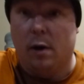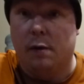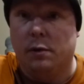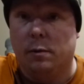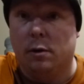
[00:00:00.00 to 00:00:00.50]

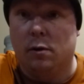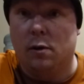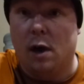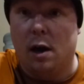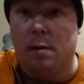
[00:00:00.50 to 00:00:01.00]
drive someone
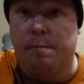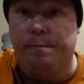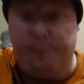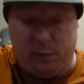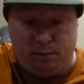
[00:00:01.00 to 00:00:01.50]
insane,
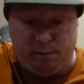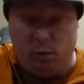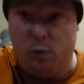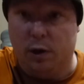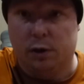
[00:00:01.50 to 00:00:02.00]

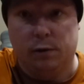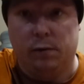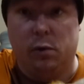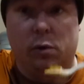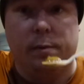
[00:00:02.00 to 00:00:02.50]
food touching
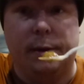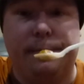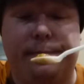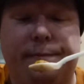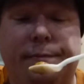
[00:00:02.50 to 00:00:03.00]
food,
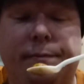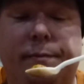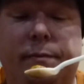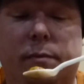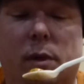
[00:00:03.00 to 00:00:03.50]
but
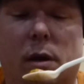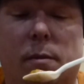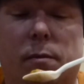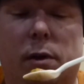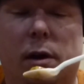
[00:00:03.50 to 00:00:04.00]

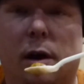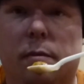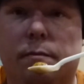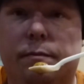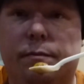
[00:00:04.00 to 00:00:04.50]
I'm really
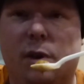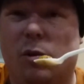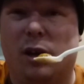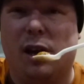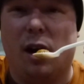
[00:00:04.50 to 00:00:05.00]
not. I
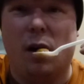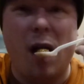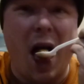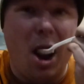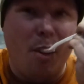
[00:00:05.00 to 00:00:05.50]
don't really care.
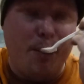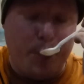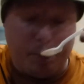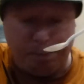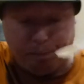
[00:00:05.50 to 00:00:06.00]

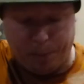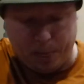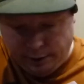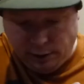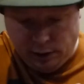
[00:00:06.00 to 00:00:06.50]

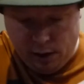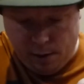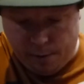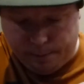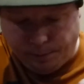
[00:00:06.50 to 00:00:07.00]
You get
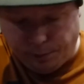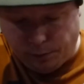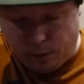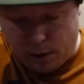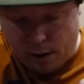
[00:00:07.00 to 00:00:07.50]
about
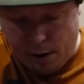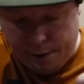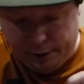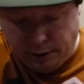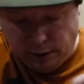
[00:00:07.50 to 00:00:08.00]

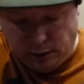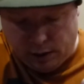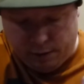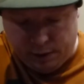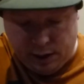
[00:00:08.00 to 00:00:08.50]

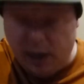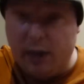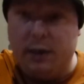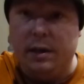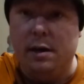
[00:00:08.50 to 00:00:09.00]
17,
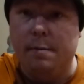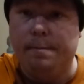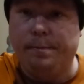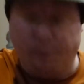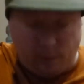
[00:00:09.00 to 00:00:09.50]
18
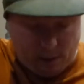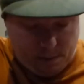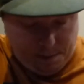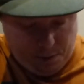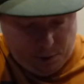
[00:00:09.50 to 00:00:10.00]

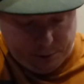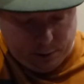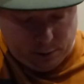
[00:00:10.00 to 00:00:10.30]
meatballs in